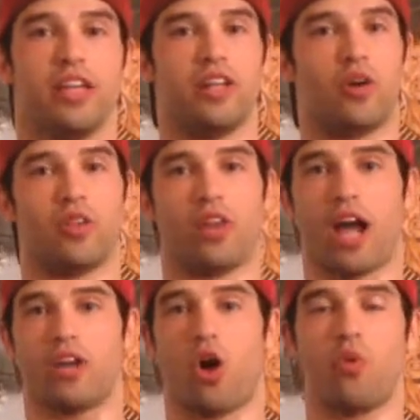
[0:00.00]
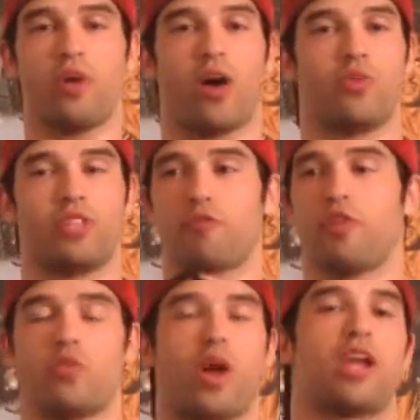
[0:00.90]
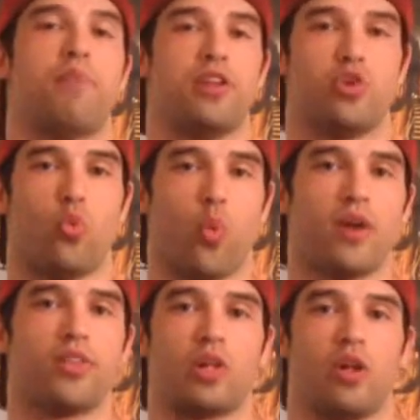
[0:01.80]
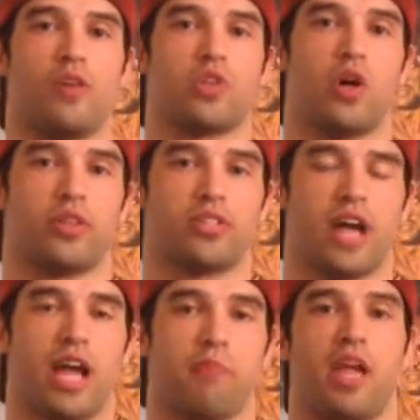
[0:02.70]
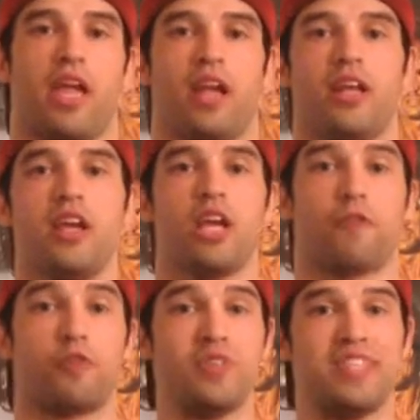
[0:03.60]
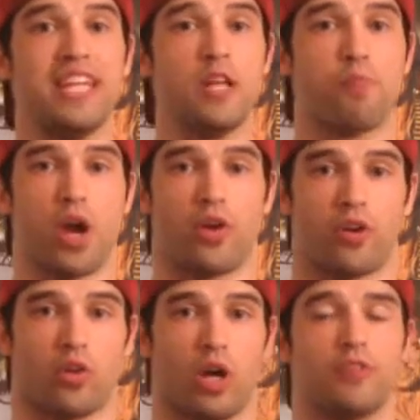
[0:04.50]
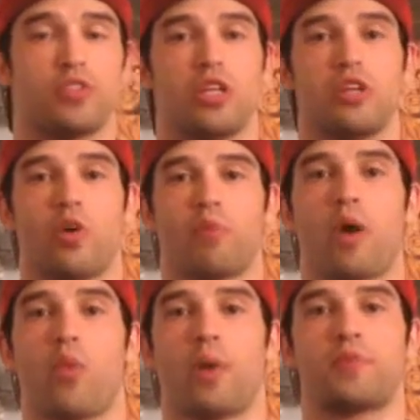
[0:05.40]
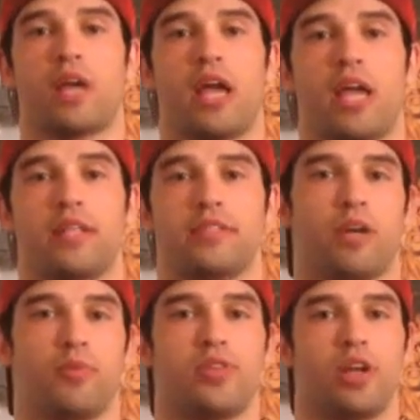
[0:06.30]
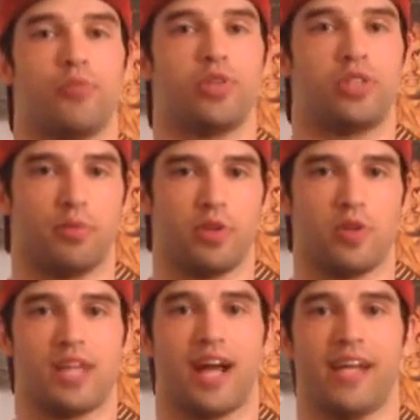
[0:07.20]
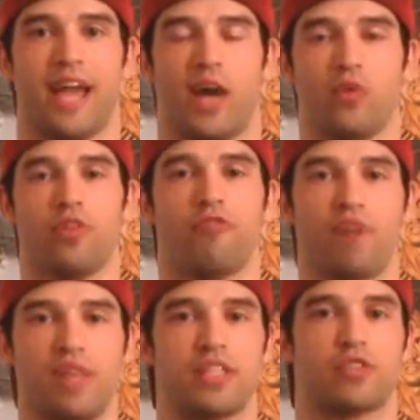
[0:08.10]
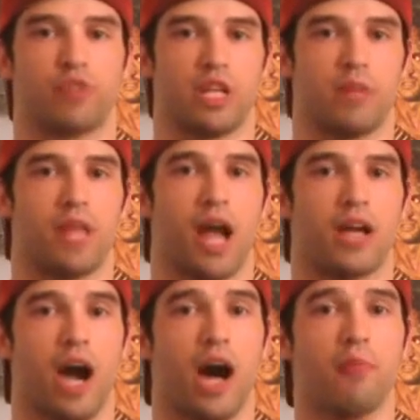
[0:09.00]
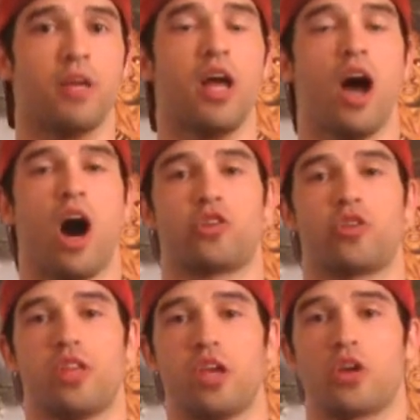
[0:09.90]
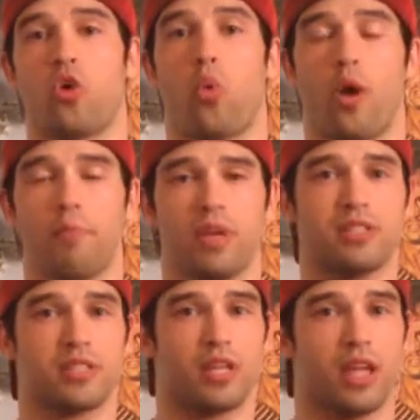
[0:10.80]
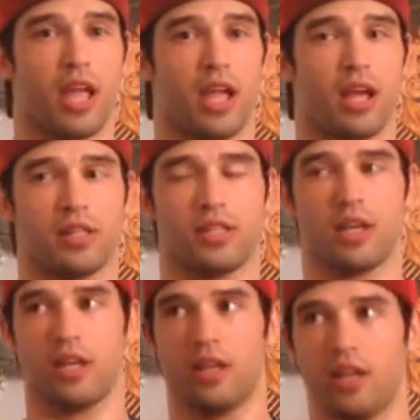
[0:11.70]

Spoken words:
you know, I would definitely recommend you wear the gloves all the time. And if you need a pair of gloves, you can go to my website at www.healthfitnessfreedom.com under the equipment and